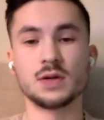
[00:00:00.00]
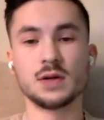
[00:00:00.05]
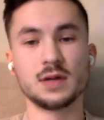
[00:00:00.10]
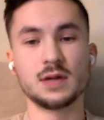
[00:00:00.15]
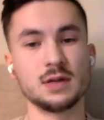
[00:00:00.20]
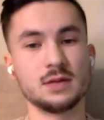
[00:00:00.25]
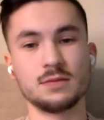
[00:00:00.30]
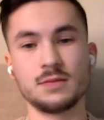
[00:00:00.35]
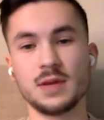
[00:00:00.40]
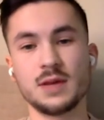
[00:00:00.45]
So
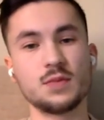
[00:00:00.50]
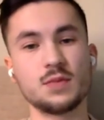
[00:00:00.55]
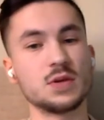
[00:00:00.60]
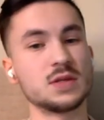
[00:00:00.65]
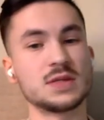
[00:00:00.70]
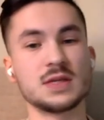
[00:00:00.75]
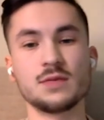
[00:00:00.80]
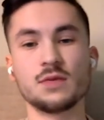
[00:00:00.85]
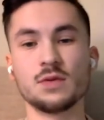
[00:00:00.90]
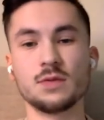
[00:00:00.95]
I,
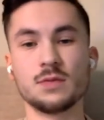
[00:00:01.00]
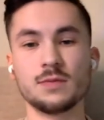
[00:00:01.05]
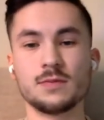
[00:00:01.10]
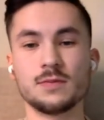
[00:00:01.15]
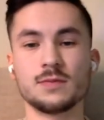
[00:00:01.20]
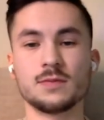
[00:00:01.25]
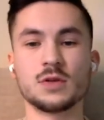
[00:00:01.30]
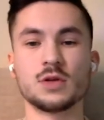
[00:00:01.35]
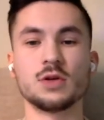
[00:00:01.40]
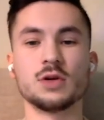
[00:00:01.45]
maybe it's mm. even
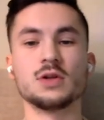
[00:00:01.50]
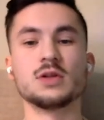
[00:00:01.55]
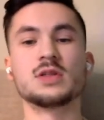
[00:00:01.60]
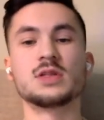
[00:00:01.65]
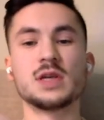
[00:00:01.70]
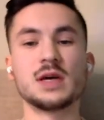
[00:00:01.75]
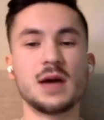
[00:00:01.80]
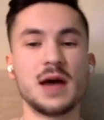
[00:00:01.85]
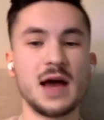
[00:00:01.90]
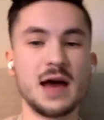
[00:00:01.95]

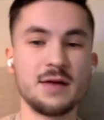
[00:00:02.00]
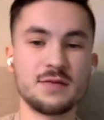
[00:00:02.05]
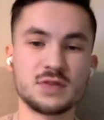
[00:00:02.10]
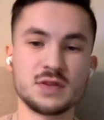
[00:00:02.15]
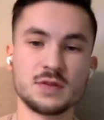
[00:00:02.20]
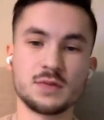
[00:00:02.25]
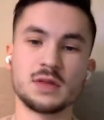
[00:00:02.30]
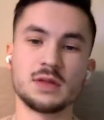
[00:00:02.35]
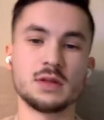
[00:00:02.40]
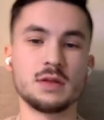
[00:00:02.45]
good to have
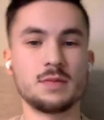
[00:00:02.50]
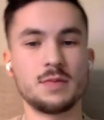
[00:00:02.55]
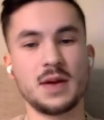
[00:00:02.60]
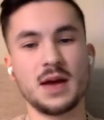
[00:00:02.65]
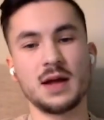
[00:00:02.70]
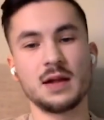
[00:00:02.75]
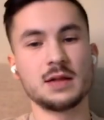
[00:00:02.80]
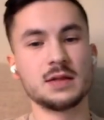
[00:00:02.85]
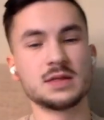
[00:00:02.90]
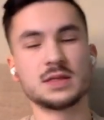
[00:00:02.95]
something to
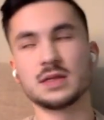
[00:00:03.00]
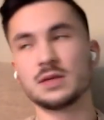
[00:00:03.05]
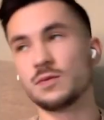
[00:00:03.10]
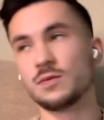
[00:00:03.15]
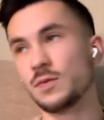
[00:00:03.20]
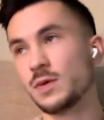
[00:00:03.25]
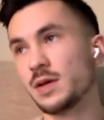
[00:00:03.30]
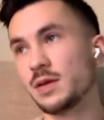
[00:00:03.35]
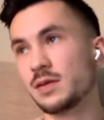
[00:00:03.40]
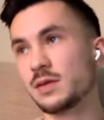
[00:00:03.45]
balance
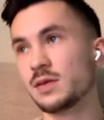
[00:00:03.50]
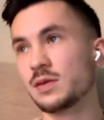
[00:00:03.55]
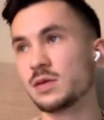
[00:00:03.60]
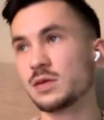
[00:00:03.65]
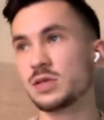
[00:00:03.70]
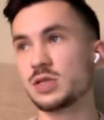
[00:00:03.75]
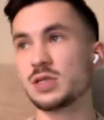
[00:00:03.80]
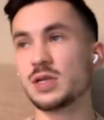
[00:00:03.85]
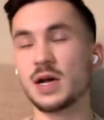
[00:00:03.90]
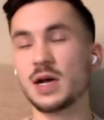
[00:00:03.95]
it with,
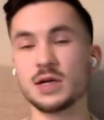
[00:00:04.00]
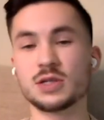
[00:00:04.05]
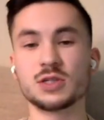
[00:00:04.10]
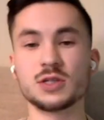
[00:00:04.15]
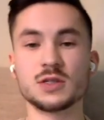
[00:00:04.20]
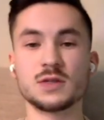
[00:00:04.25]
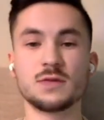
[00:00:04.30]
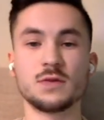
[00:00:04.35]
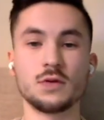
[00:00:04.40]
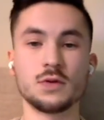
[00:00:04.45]
it's not
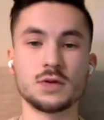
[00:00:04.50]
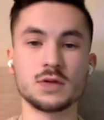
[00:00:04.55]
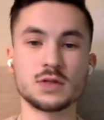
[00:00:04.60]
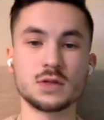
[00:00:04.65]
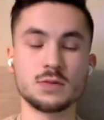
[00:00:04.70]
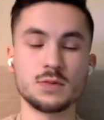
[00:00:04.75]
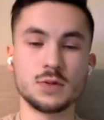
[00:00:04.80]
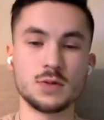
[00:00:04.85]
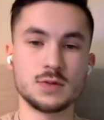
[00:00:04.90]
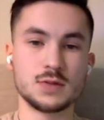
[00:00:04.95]
just focus
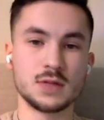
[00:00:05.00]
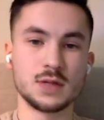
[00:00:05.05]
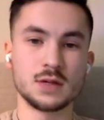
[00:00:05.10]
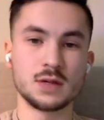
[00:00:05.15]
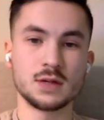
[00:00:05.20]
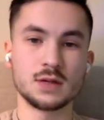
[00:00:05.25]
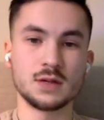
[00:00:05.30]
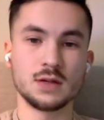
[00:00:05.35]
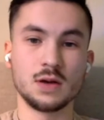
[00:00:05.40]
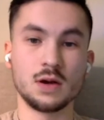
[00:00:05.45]
on music
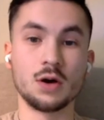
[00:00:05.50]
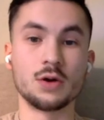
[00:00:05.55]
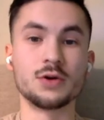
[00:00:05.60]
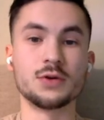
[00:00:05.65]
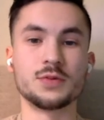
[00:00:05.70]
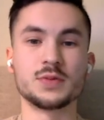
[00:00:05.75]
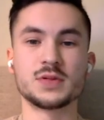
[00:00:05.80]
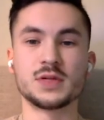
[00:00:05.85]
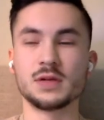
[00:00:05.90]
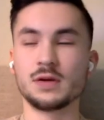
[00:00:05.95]

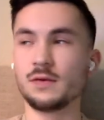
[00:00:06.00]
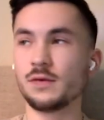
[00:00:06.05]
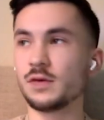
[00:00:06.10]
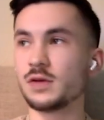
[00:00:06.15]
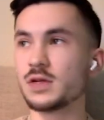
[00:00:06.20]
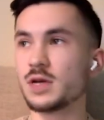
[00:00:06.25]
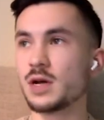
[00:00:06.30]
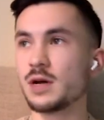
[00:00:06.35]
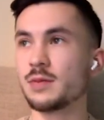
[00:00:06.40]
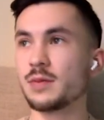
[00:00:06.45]
100% of
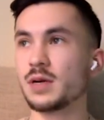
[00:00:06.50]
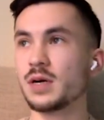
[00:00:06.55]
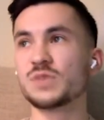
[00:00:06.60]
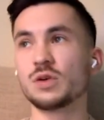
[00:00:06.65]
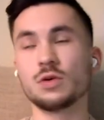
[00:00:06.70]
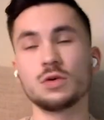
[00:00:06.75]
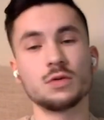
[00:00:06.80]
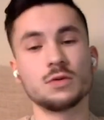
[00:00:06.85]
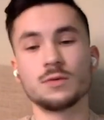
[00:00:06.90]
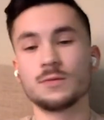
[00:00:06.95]
your time.
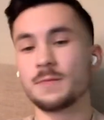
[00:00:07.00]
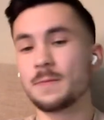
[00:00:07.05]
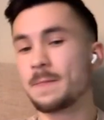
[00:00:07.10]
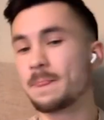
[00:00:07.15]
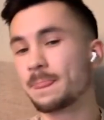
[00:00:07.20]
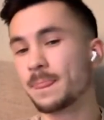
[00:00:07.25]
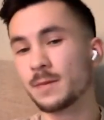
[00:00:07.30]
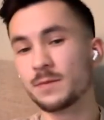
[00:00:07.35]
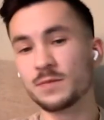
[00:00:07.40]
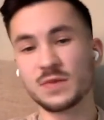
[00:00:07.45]
So
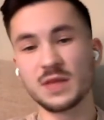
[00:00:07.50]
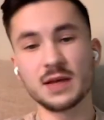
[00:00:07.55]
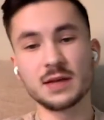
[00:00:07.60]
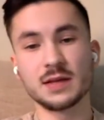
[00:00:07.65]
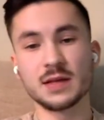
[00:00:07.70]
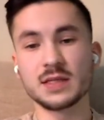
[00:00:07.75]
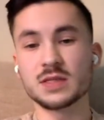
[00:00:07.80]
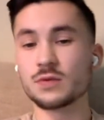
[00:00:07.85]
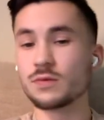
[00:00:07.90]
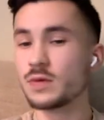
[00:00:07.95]

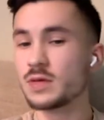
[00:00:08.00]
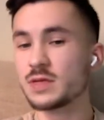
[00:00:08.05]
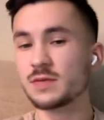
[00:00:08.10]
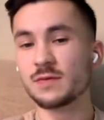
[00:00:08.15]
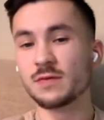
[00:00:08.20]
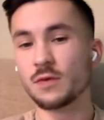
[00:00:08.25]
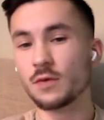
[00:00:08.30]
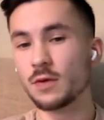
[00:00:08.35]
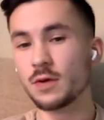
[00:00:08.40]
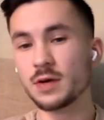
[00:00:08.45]
that that's the
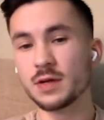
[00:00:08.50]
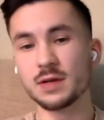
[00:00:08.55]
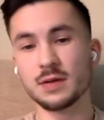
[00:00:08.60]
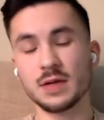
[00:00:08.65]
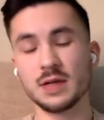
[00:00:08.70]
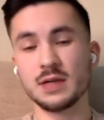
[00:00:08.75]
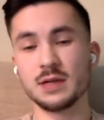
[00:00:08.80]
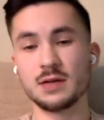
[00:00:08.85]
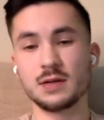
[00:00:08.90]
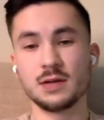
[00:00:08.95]
reason for it.
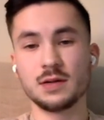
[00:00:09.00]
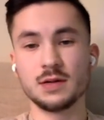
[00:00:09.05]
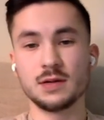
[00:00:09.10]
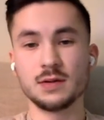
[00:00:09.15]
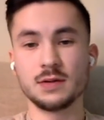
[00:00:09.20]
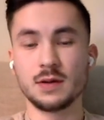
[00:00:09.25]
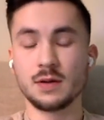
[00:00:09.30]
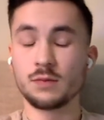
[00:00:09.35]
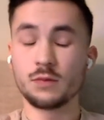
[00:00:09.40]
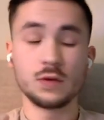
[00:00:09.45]
And
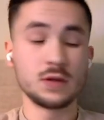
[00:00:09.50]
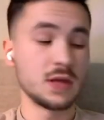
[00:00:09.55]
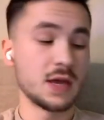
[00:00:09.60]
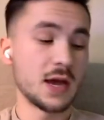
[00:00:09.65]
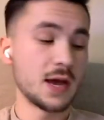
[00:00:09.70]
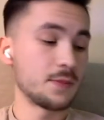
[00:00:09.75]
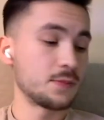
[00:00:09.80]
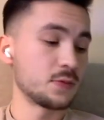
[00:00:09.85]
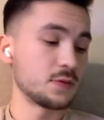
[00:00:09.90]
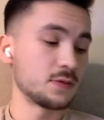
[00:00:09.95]
uh, I'm really
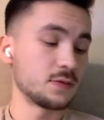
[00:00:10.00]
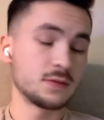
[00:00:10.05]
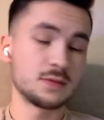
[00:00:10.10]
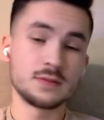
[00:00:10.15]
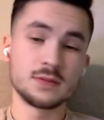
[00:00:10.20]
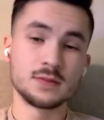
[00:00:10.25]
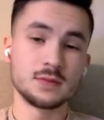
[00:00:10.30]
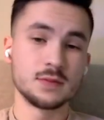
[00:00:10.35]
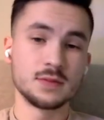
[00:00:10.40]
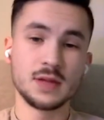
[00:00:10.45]

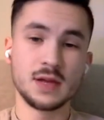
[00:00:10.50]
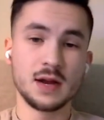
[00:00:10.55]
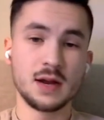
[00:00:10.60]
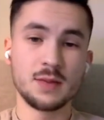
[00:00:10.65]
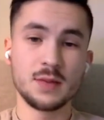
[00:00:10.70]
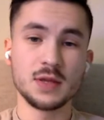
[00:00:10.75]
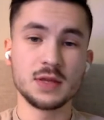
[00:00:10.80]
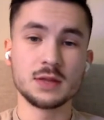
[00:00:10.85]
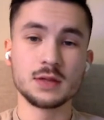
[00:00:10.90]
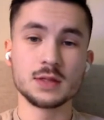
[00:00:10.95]
happy that I
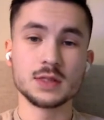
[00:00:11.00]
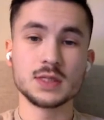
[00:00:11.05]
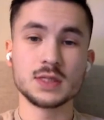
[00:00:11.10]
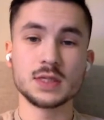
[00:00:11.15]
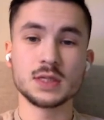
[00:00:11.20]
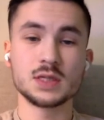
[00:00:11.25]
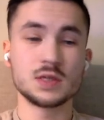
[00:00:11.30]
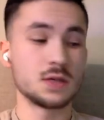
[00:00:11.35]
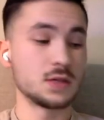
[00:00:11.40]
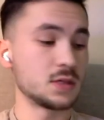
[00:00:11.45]
made the
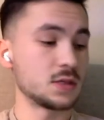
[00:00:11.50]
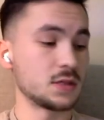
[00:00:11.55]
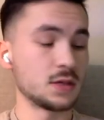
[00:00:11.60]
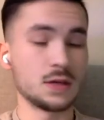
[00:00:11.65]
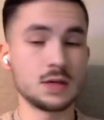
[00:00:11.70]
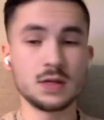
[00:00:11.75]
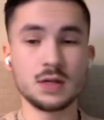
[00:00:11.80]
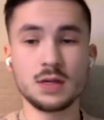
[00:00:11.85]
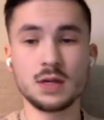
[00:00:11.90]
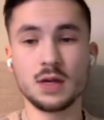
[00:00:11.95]
decision to
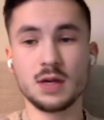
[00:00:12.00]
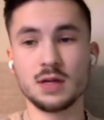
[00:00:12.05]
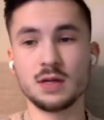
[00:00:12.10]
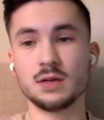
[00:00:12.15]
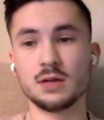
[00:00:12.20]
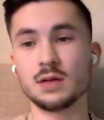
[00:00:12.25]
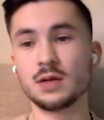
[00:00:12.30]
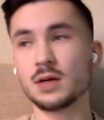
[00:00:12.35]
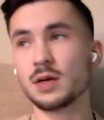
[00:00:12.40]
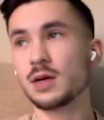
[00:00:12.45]
study,
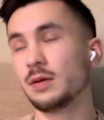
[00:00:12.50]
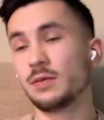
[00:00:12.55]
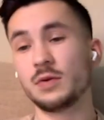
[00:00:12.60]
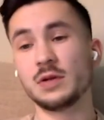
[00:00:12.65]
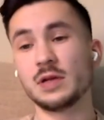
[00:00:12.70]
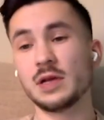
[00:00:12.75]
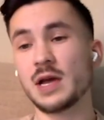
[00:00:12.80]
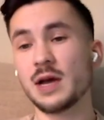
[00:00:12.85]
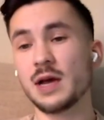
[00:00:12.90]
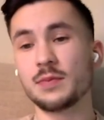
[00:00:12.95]
and uh, I'm
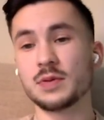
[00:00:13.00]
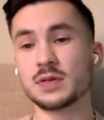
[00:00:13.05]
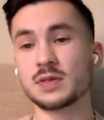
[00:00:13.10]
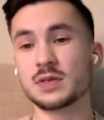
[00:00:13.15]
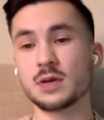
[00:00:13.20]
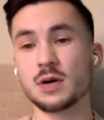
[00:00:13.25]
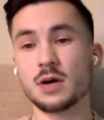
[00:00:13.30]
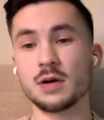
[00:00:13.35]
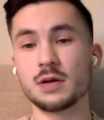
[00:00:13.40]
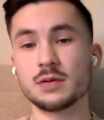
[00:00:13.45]
really happy
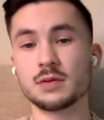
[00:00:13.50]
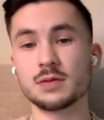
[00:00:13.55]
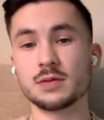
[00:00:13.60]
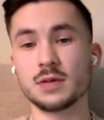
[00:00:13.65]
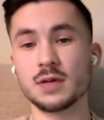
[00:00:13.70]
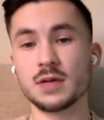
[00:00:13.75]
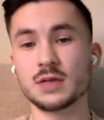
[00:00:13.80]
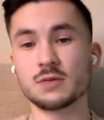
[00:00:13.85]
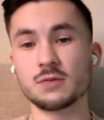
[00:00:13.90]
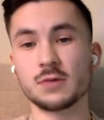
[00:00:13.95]
it's gone
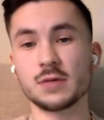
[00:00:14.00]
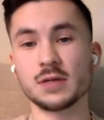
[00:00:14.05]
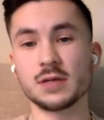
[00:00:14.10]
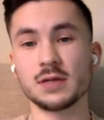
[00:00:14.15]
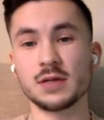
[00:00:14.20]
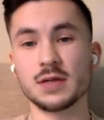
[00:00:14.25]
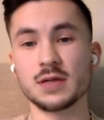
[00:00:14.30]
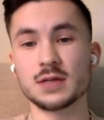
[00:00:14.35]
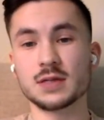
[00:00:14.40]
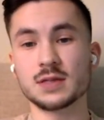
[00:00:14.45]
as
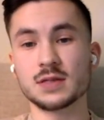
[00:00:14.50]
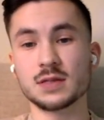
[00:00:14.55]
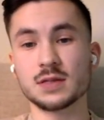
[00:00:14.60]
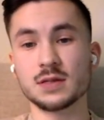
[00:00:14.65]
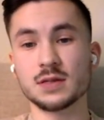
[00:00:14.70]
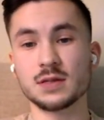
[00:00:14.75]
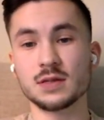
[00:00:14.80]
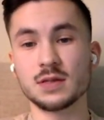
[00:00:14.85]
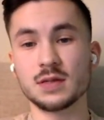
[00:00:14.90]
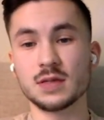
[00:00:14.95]
well as
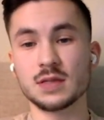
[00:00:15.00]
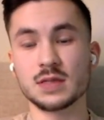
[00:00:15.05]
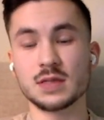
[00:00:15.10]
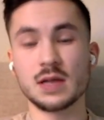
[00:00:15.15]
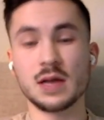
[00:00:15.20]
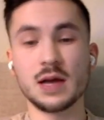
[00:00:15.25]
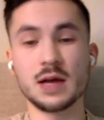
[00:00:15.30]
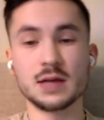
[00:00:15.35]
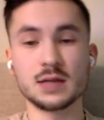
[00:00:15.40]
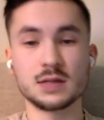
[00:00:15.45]
uh, as
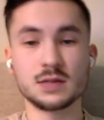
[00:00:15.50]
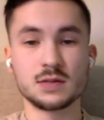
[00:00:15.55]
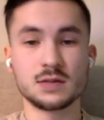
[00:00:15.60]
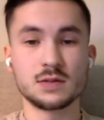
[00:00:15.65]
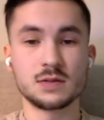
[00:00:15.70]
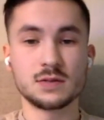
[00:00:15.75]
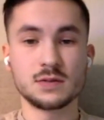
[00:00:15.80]
it has.